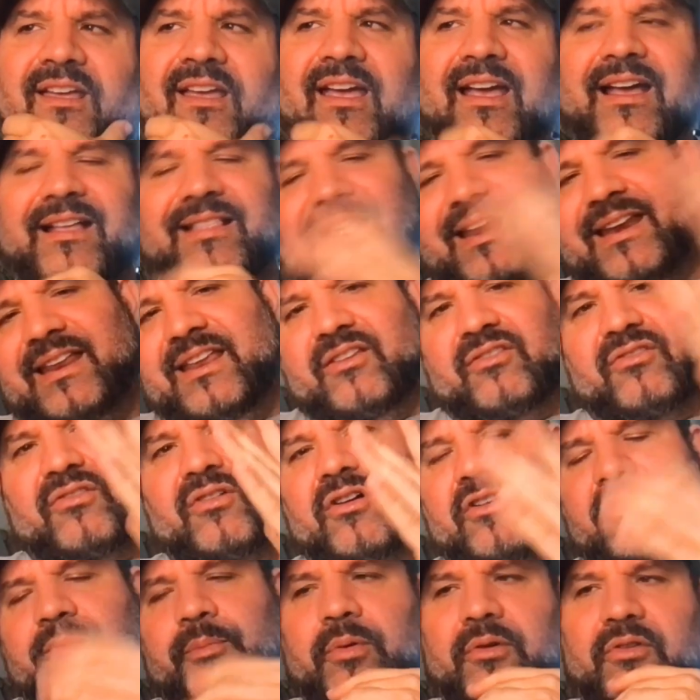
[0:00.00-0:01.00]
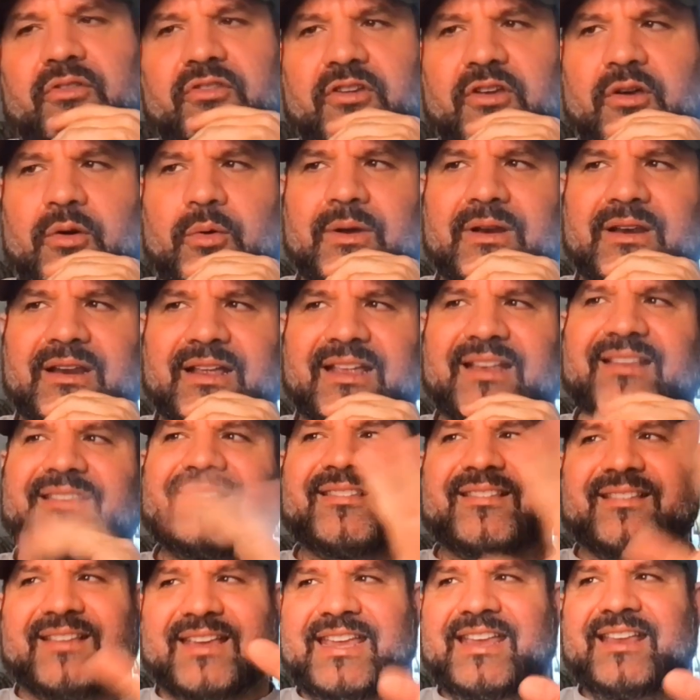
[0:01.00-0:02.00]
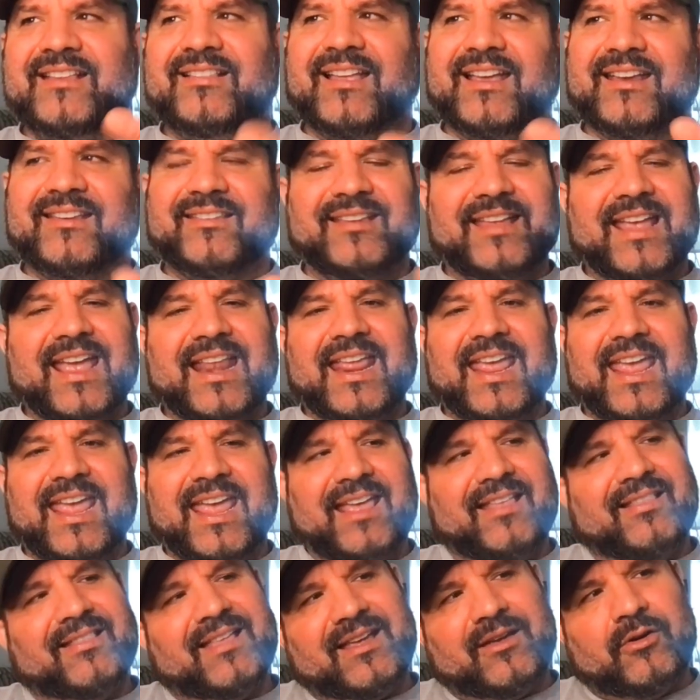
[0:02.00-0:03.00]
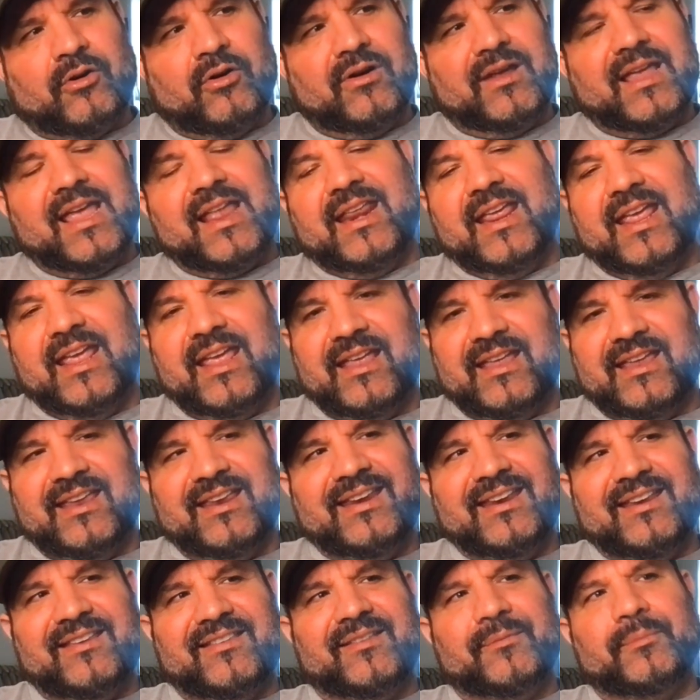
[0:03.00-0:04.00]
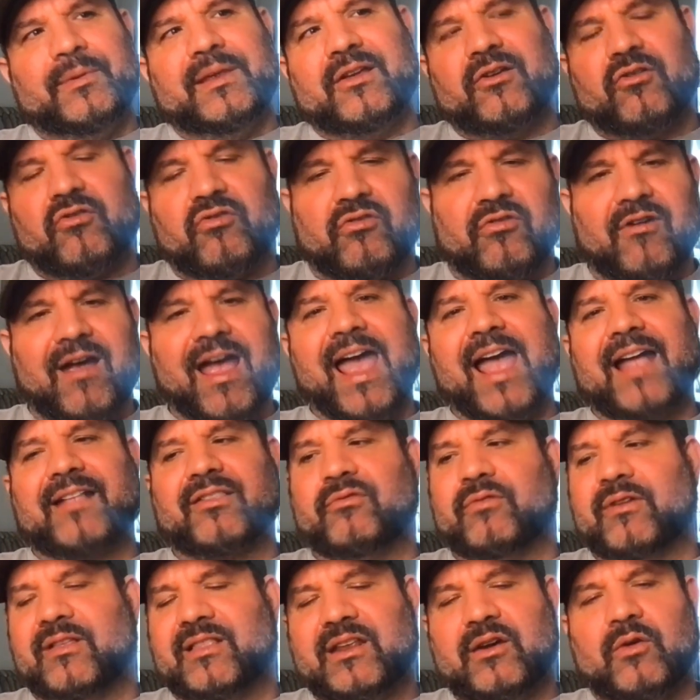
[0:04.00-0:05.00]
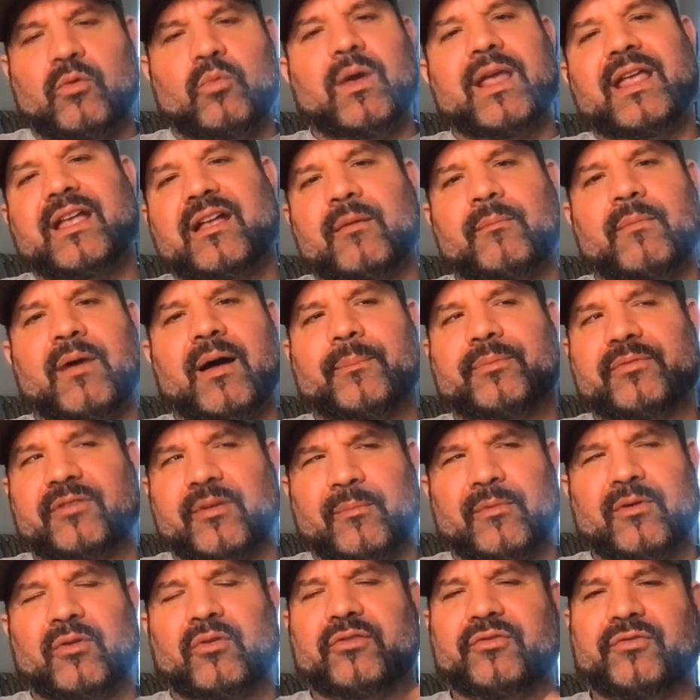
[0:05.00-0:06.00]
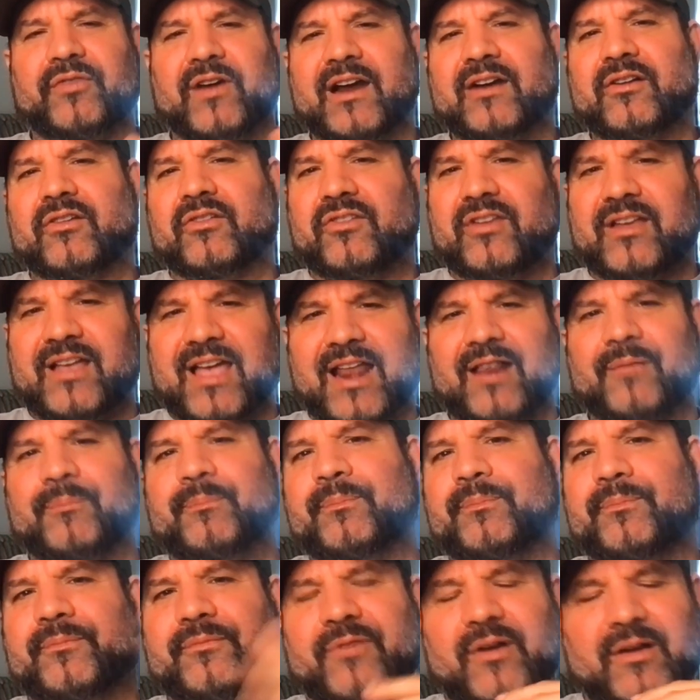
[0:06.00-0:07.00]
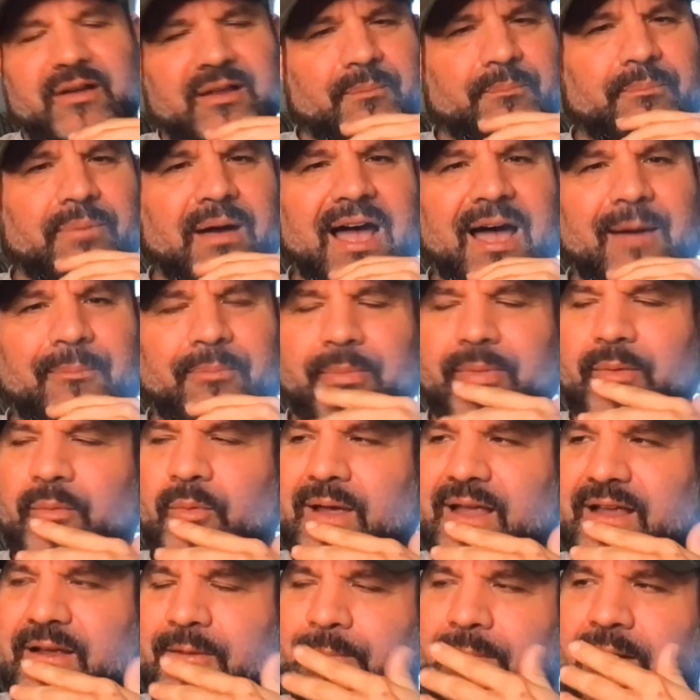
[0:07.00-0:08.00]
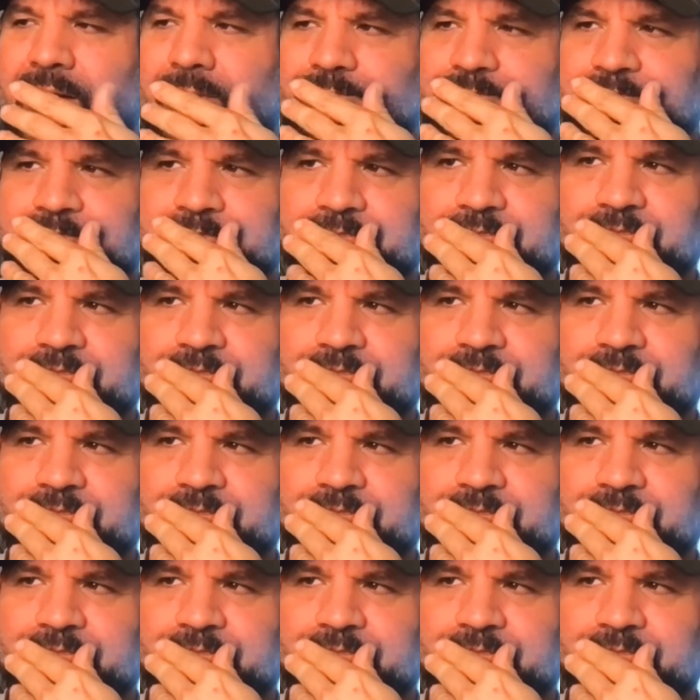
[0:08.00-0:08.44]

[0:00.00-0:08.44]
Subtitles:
And then he starts pursuing. He likes to get hit. Like, he'll get hit. He needs to be cracked, really, to wake him up. Some of those fighters, you got to fucking pop him to wake him up.